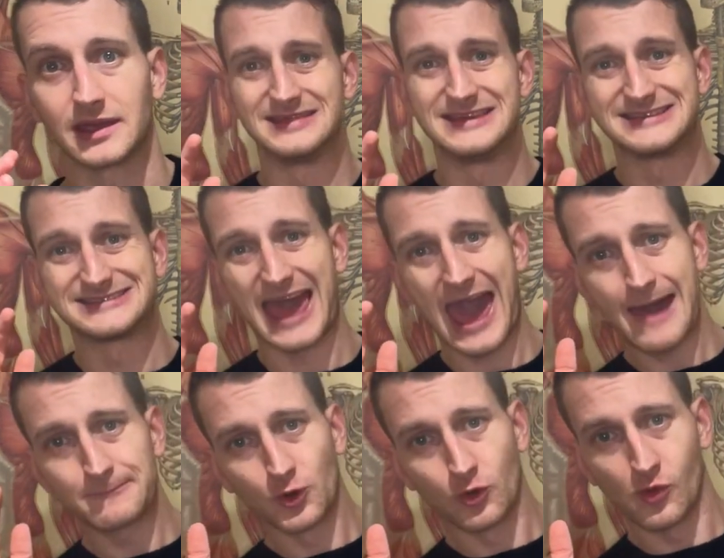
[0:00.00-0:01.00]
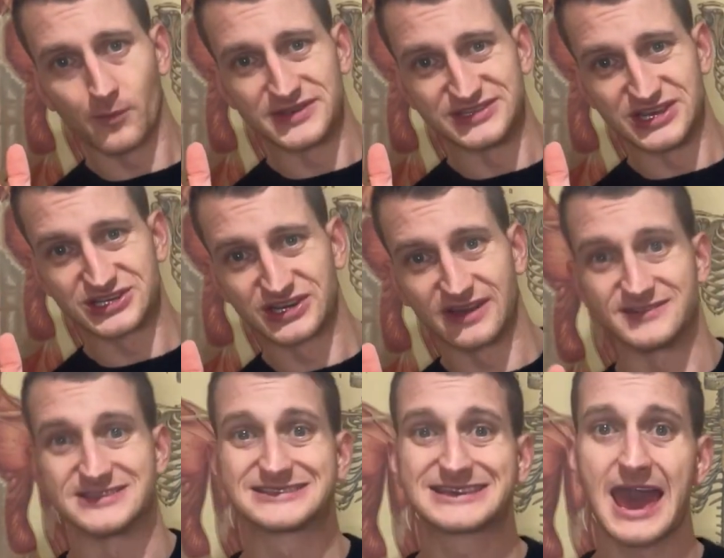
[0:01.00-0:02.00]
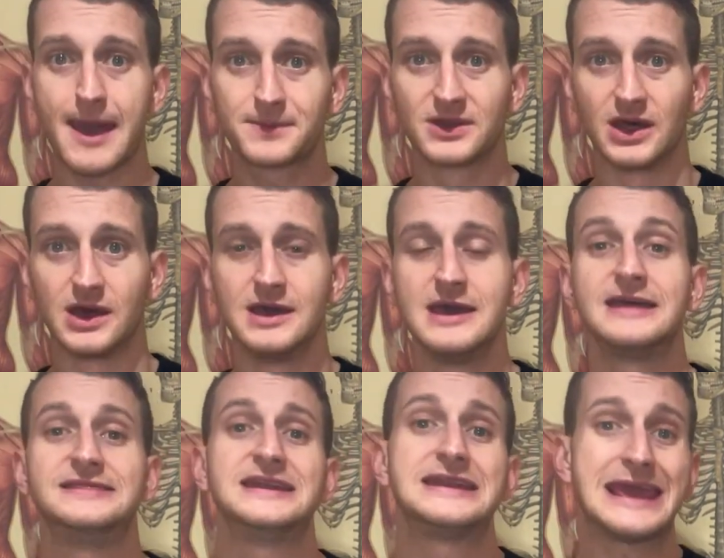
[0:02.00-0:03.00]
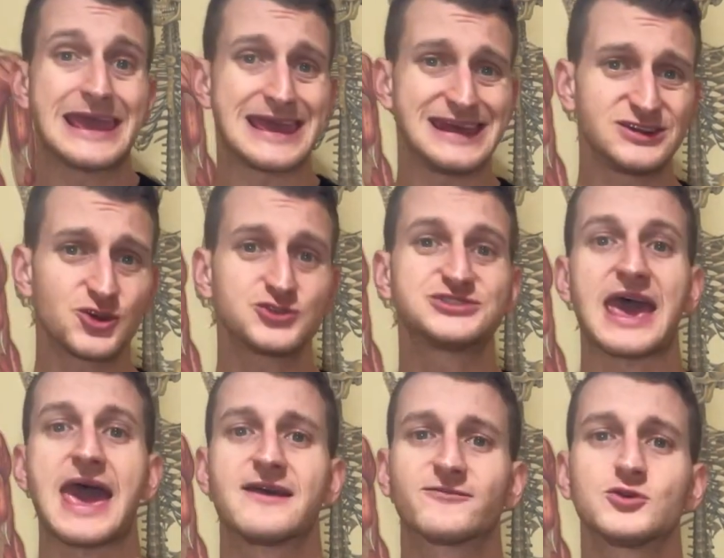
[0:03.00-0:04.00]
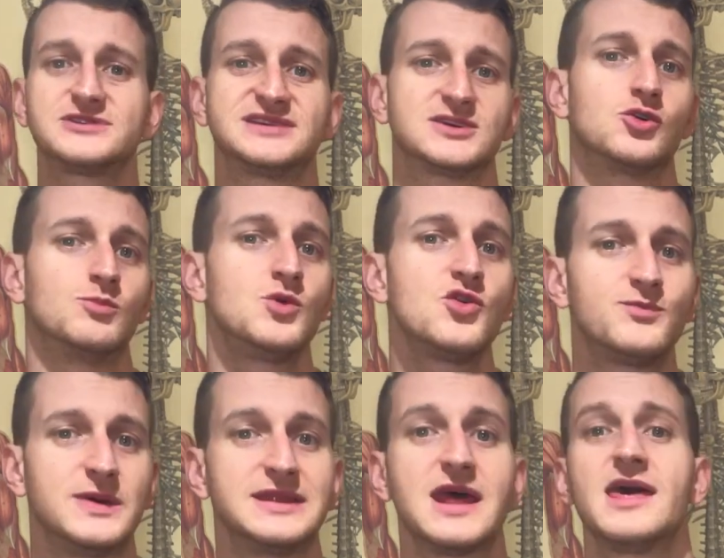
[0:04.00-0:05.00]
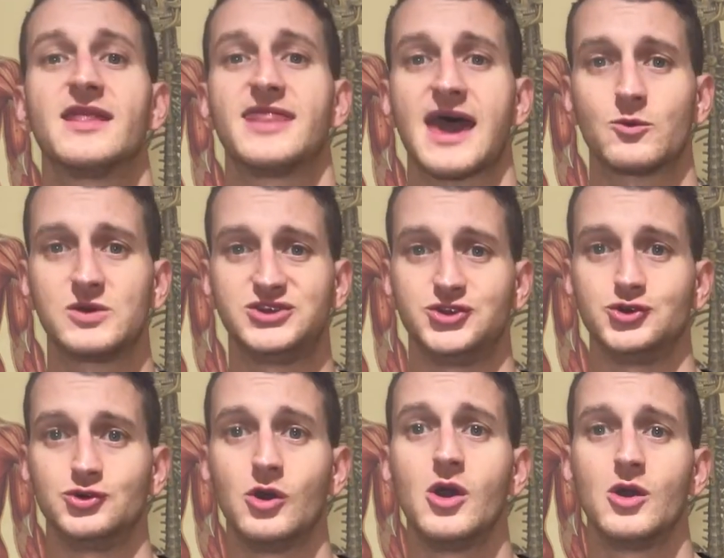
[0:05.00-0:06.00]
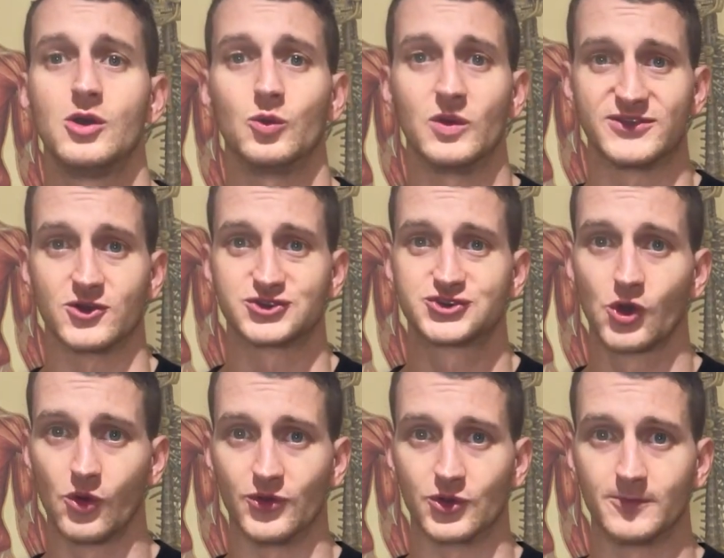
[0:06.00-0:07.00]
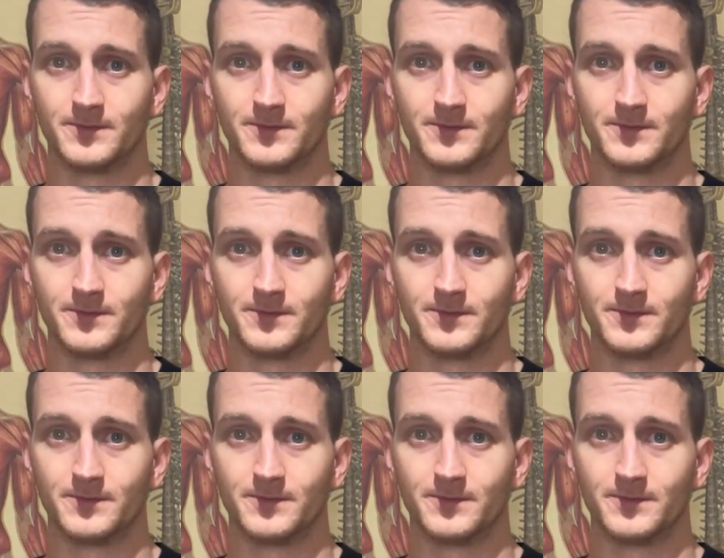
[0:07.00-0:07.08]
This abnormal position of the scapula then hinders every single movement that we do with our shoulder.